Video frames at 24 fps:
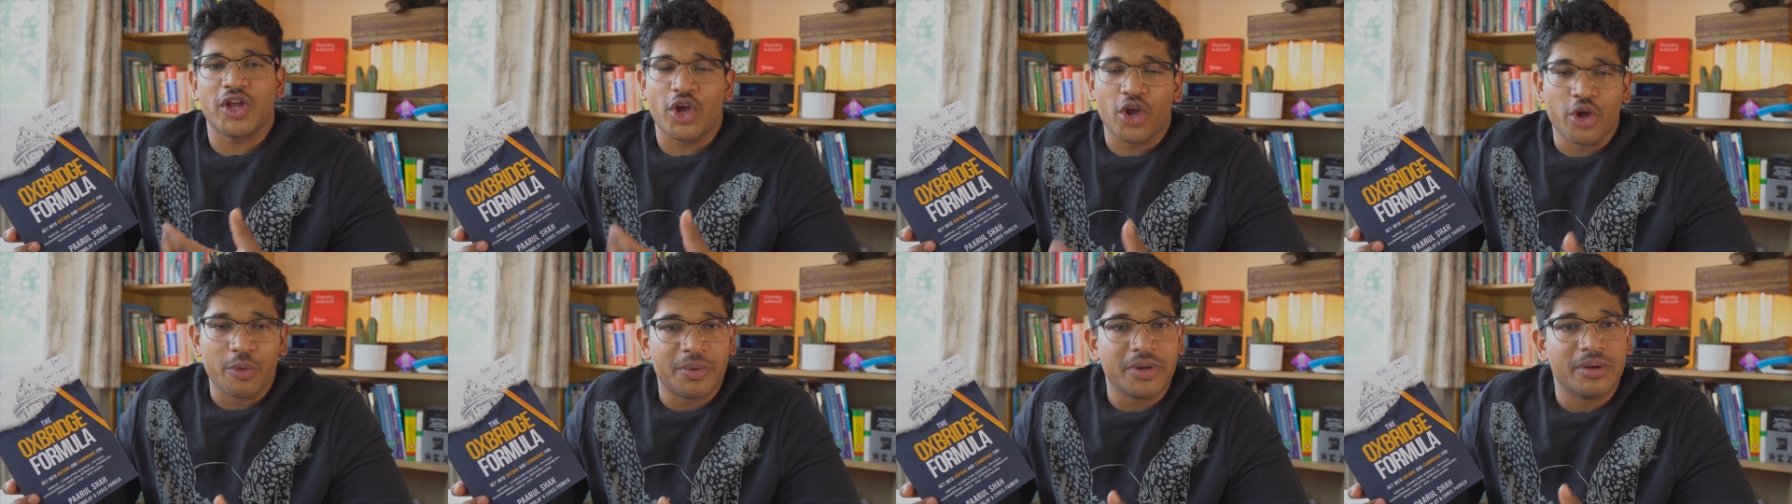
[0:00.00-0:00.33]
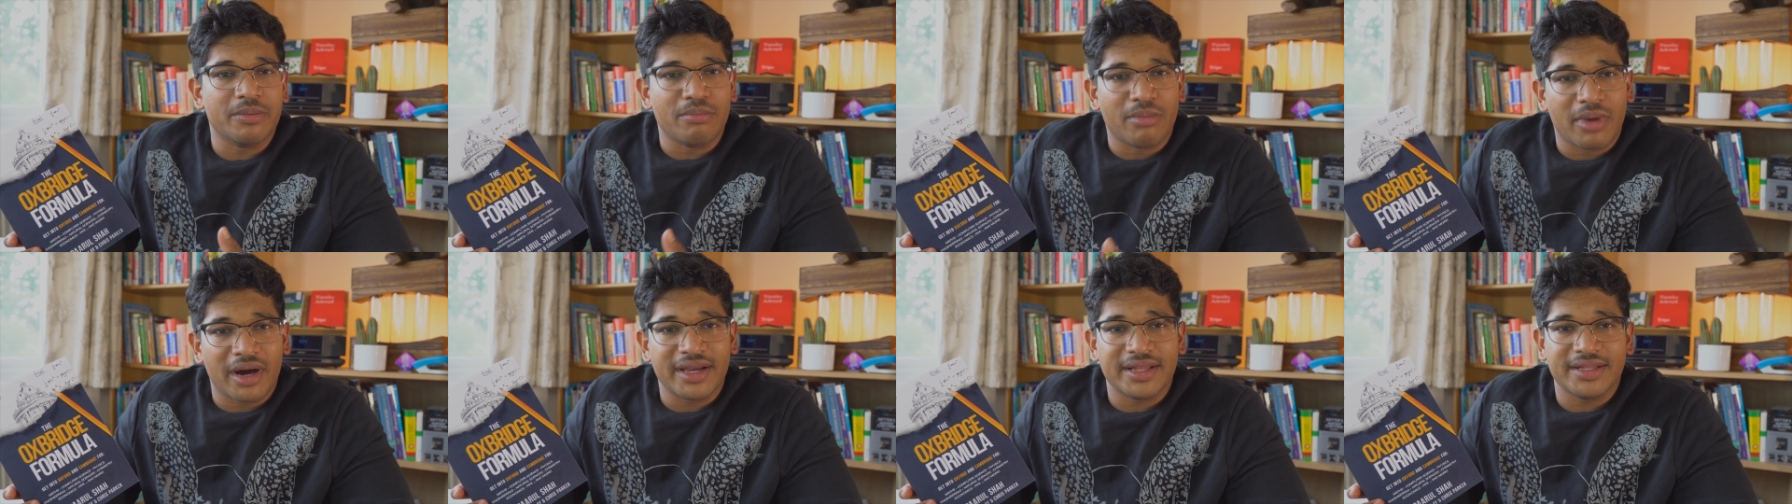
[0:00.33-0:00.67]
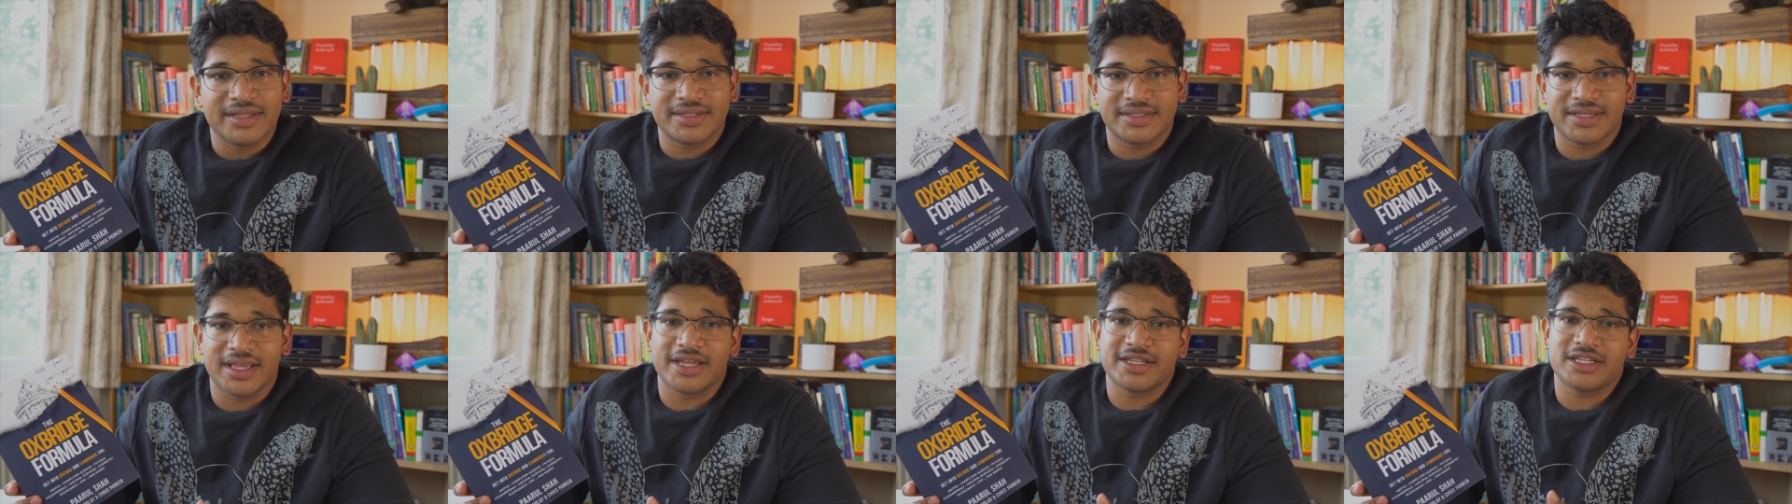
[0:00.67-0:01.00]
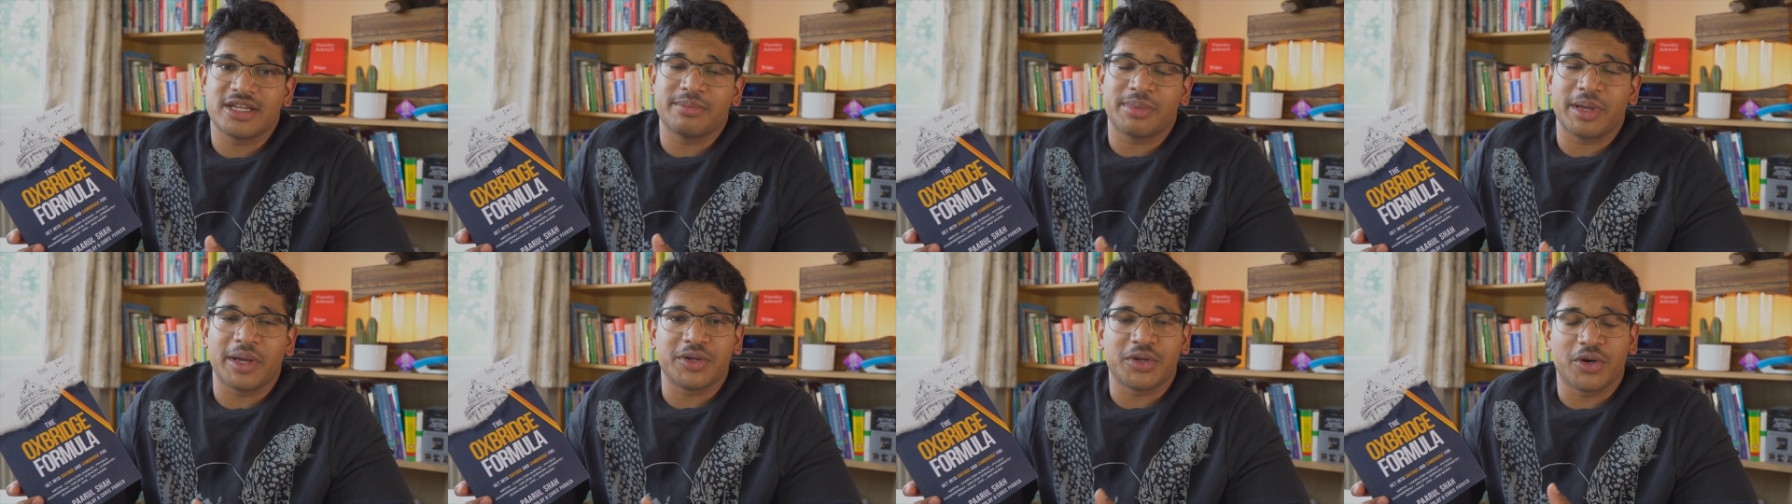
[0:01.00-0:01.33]
open mindset
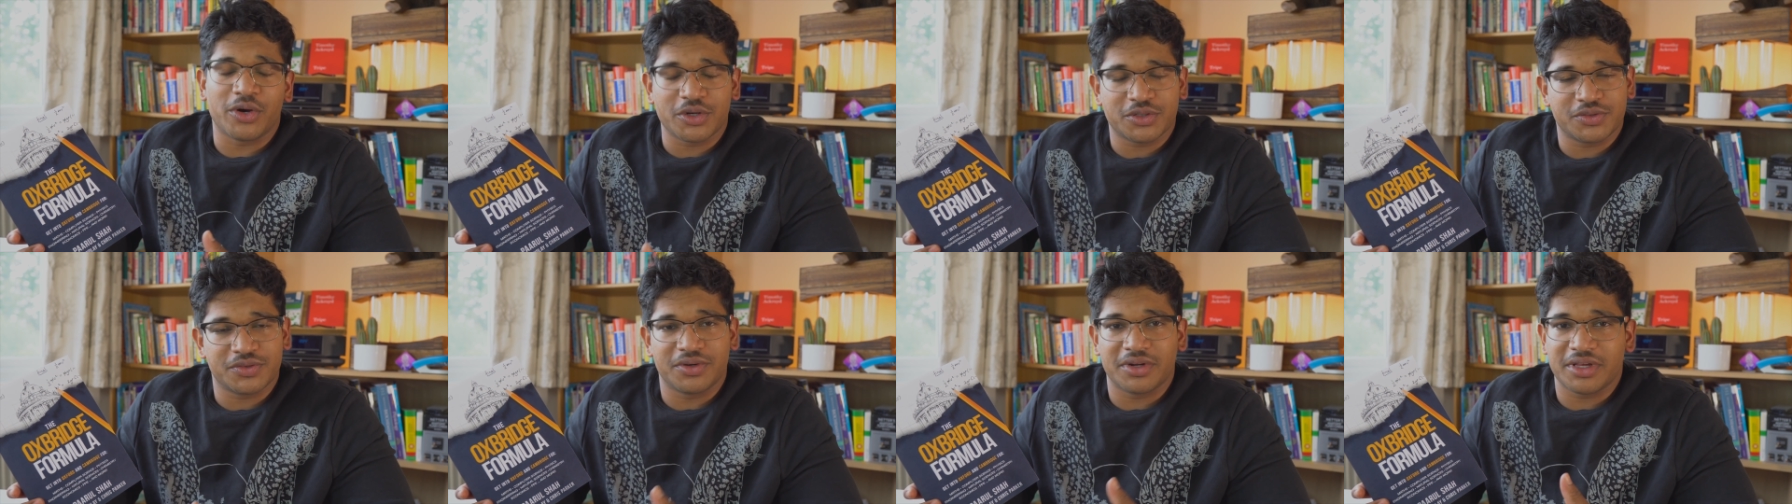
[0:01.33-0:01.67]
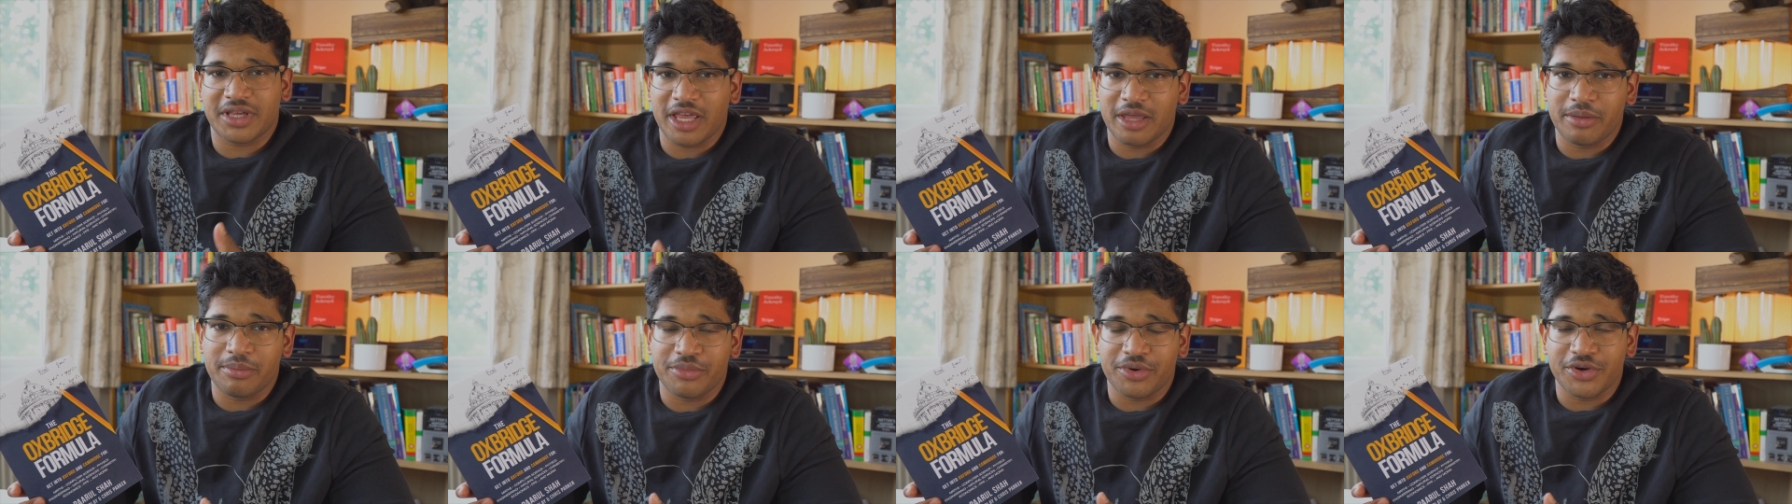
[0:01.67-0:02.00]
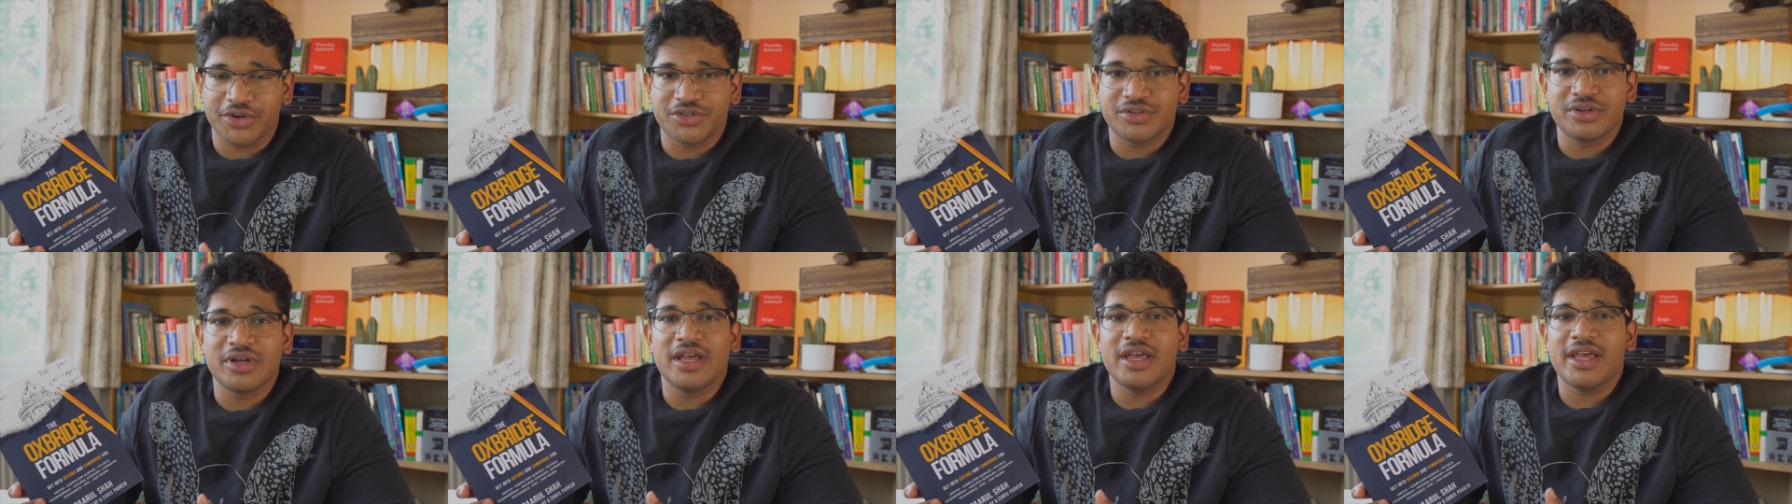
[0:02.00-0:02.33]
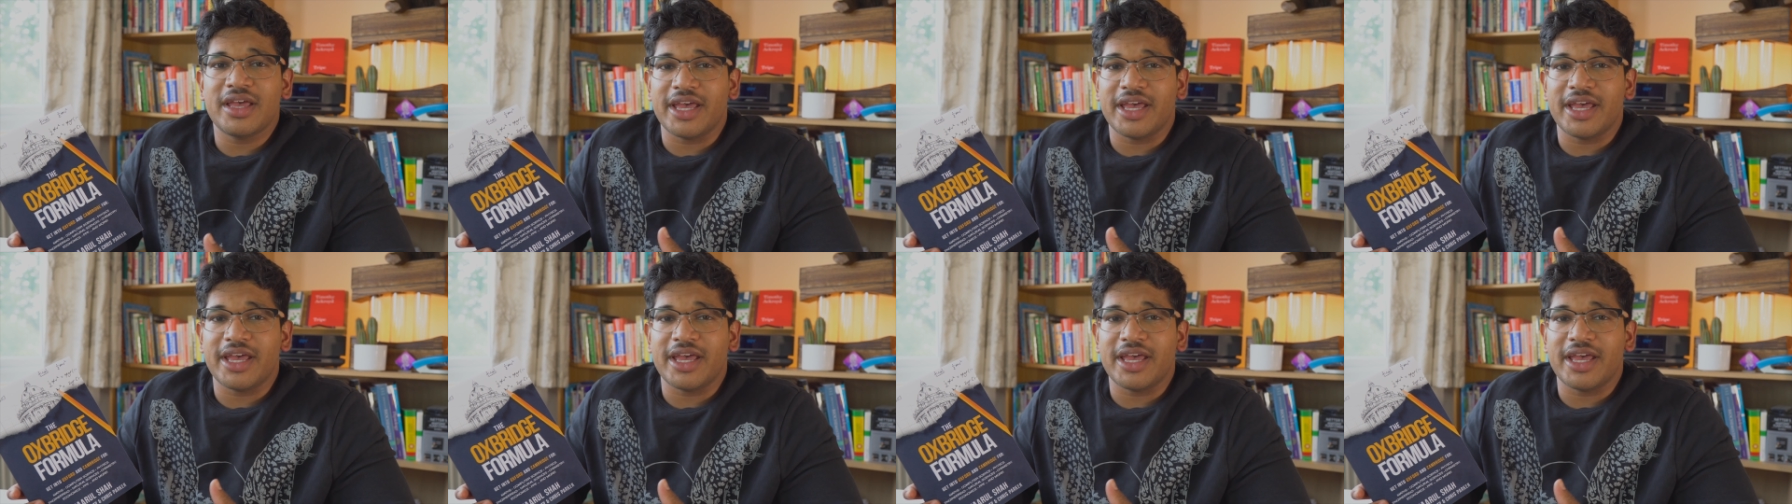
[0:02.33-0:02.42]
about Oxford or Cambridge.